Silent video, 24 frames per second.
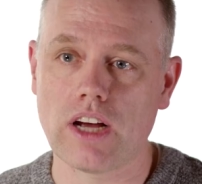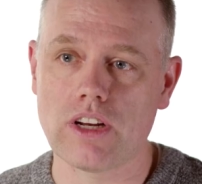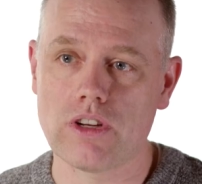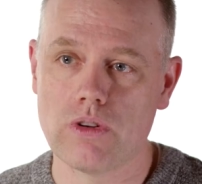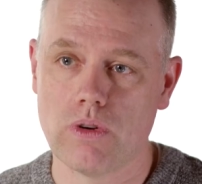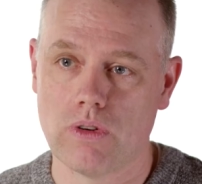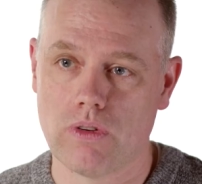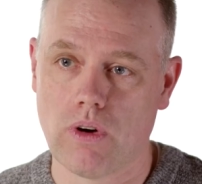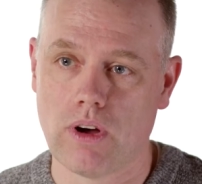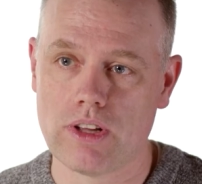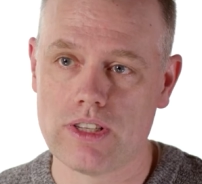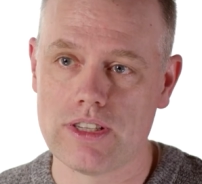
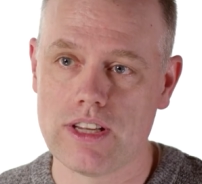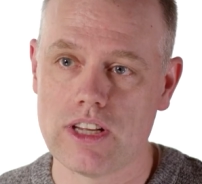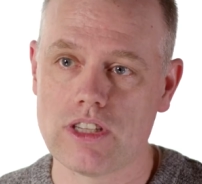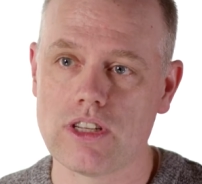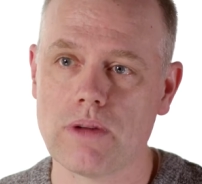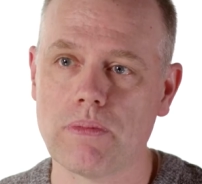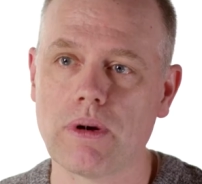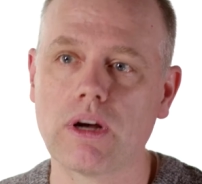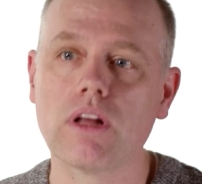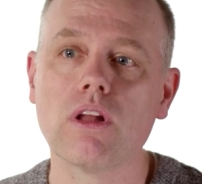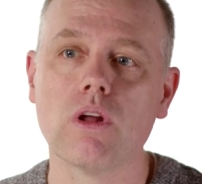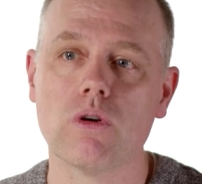to a
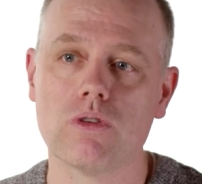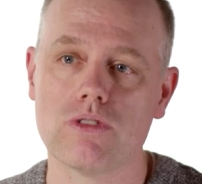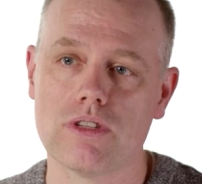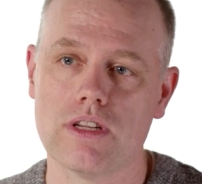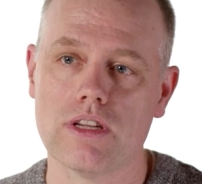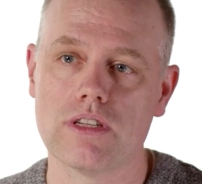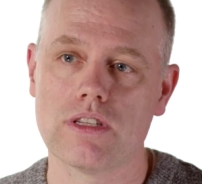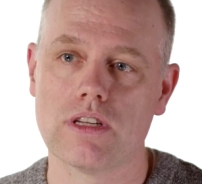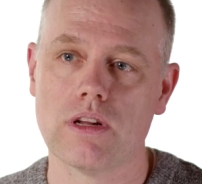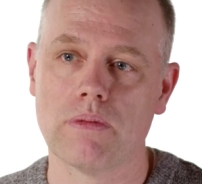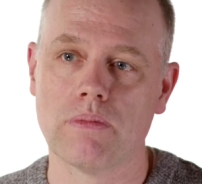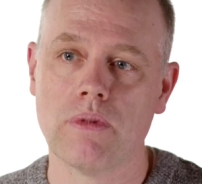system, a closed
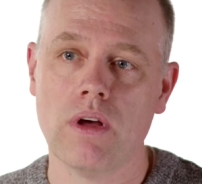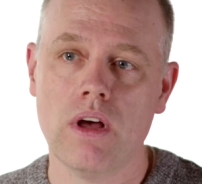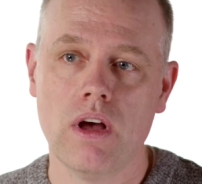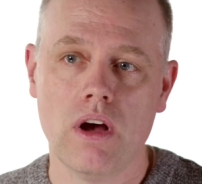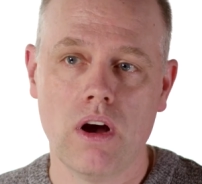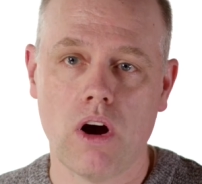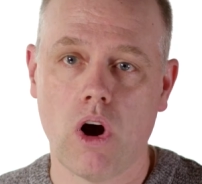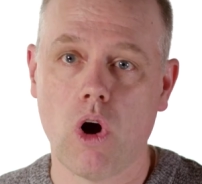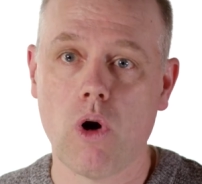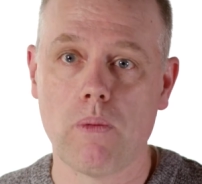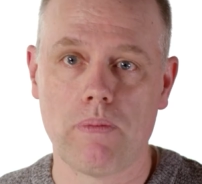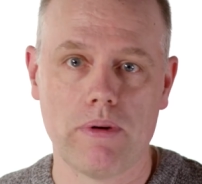system.
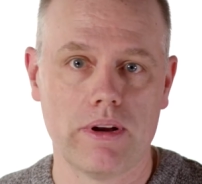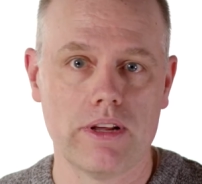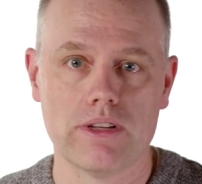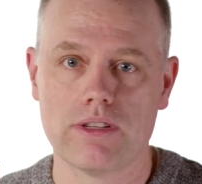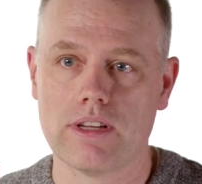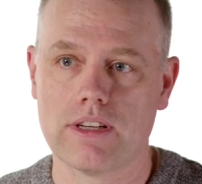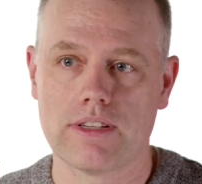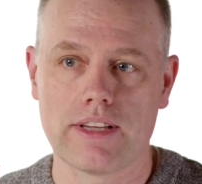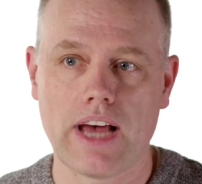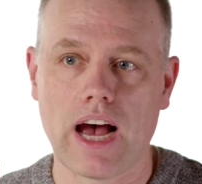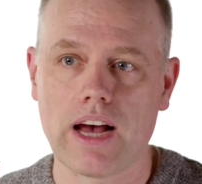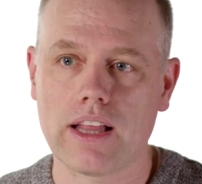Open is
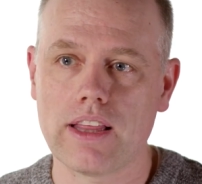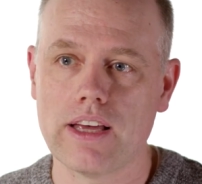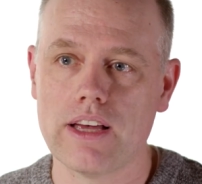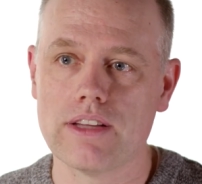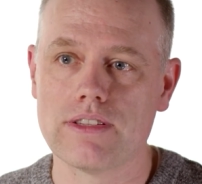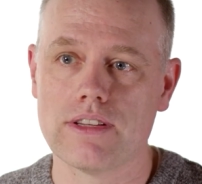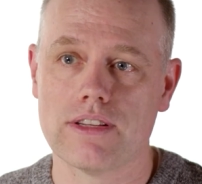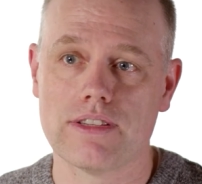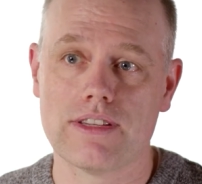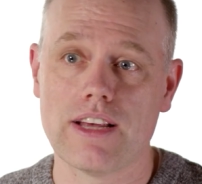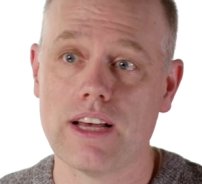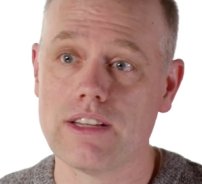exactly as
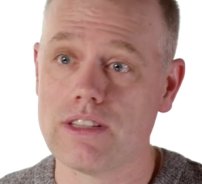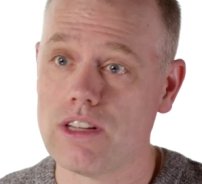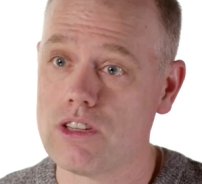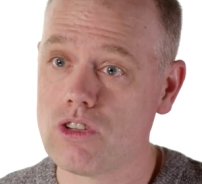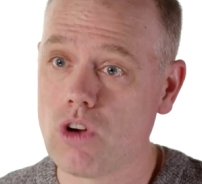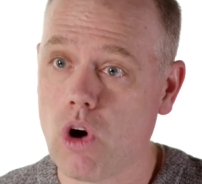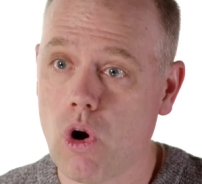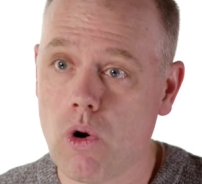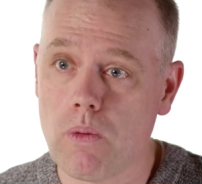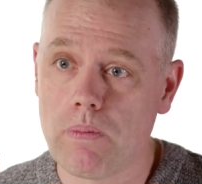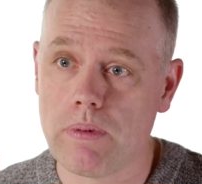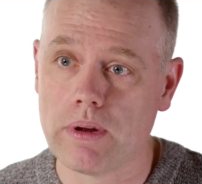it says. It's
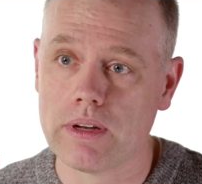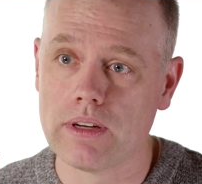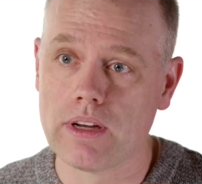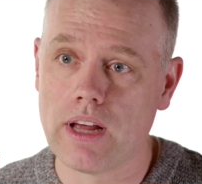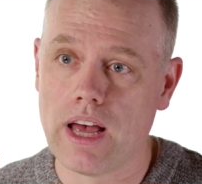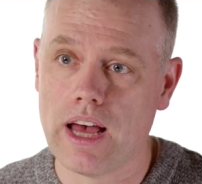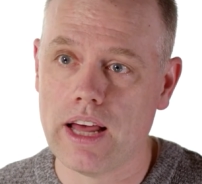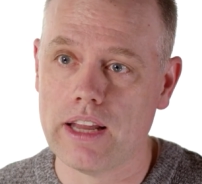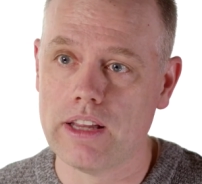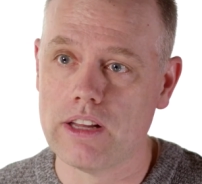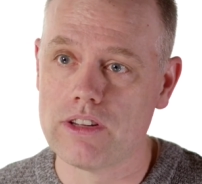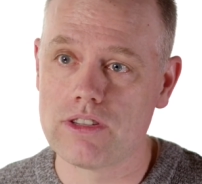open,
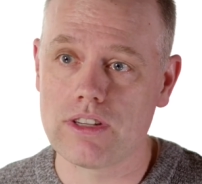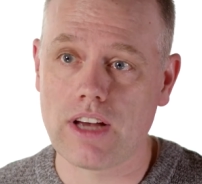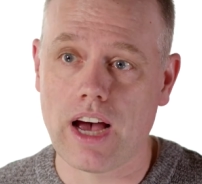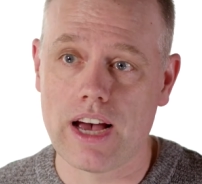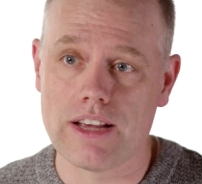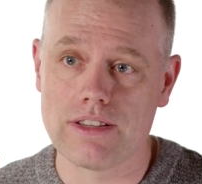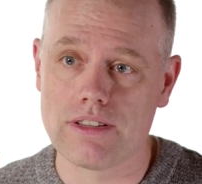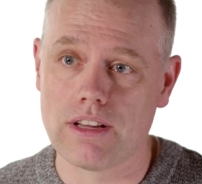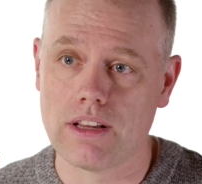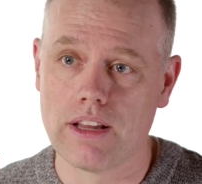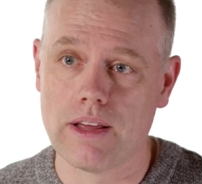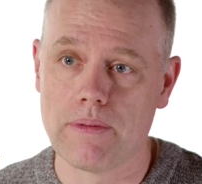and the
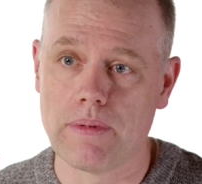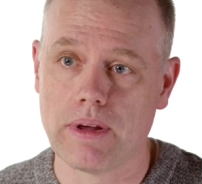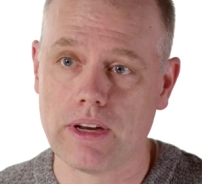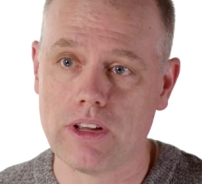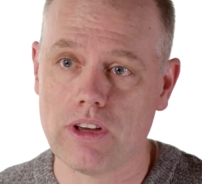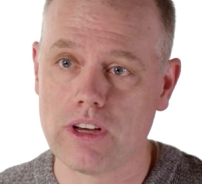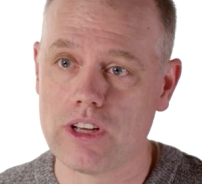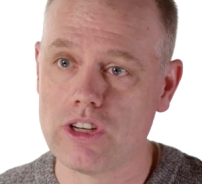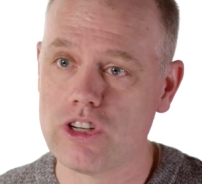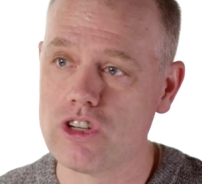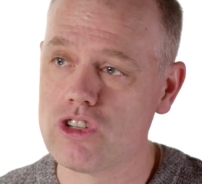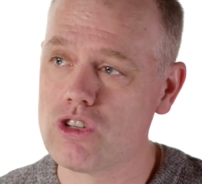sky's the limit. You
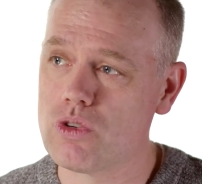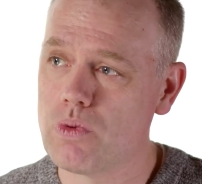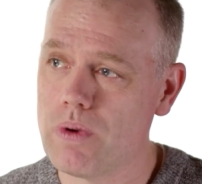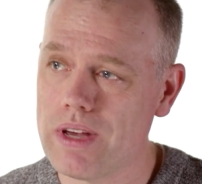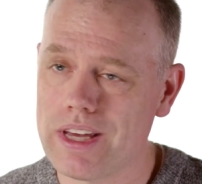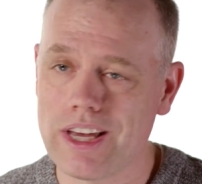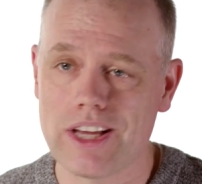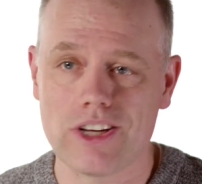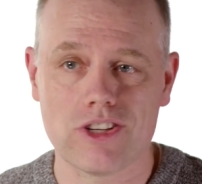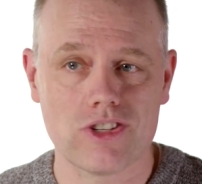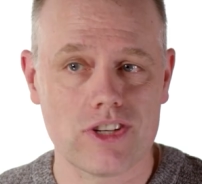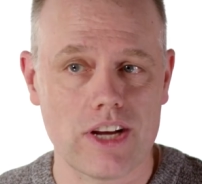can just
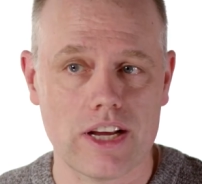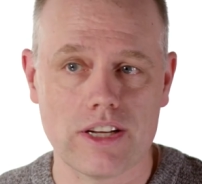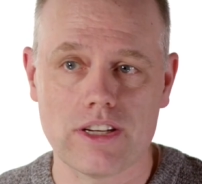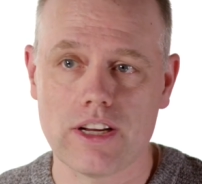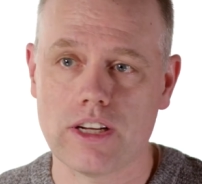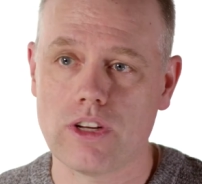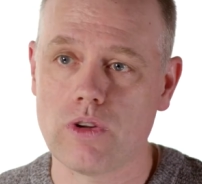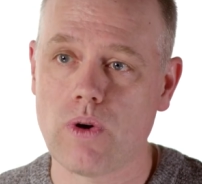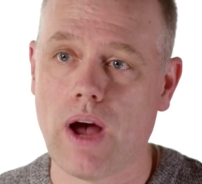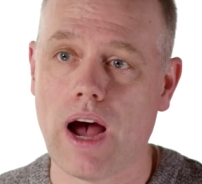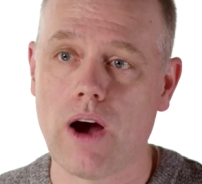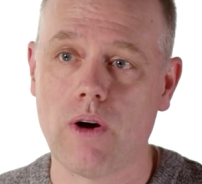tweak it and change it
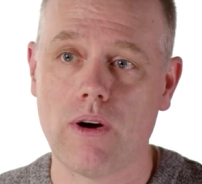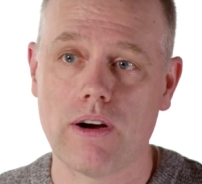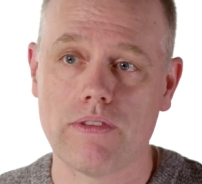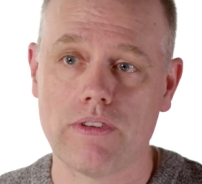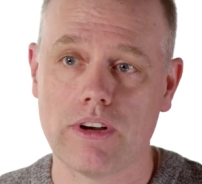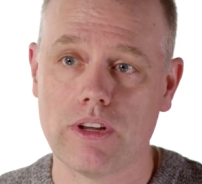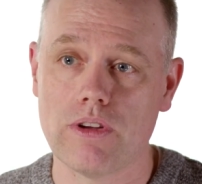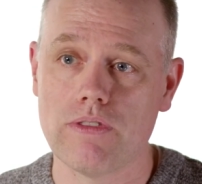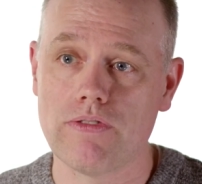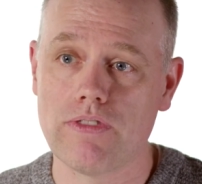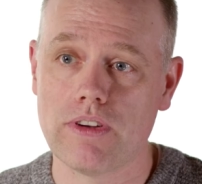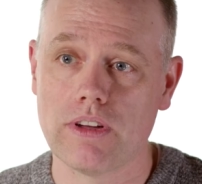to however
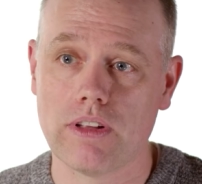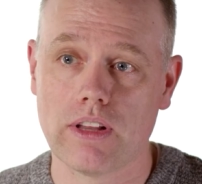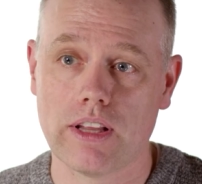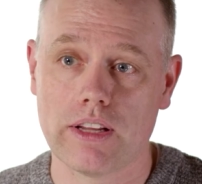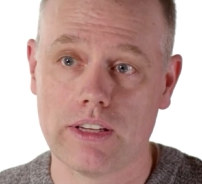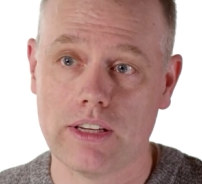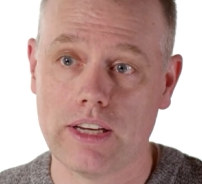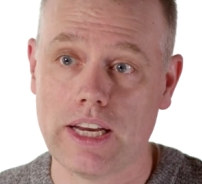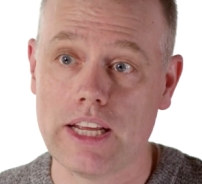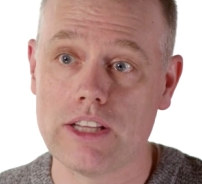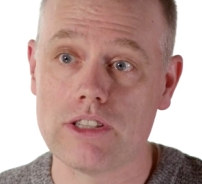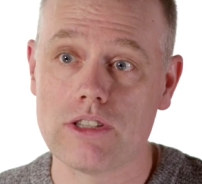you feel it
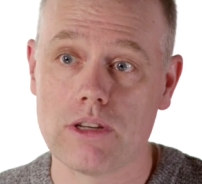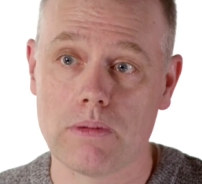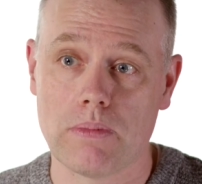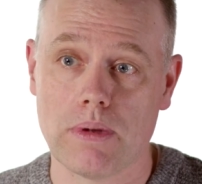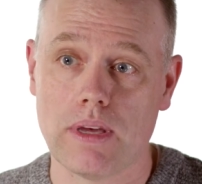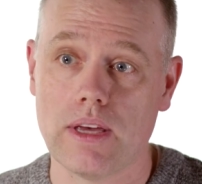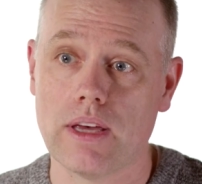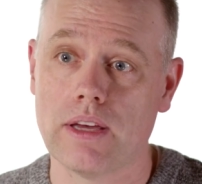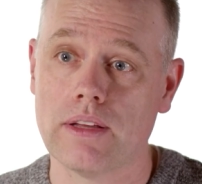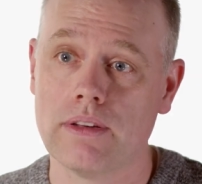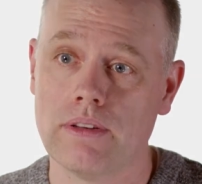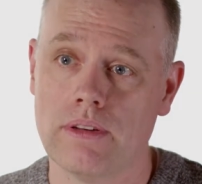needs to
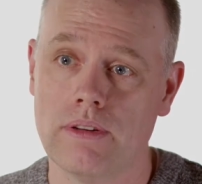be.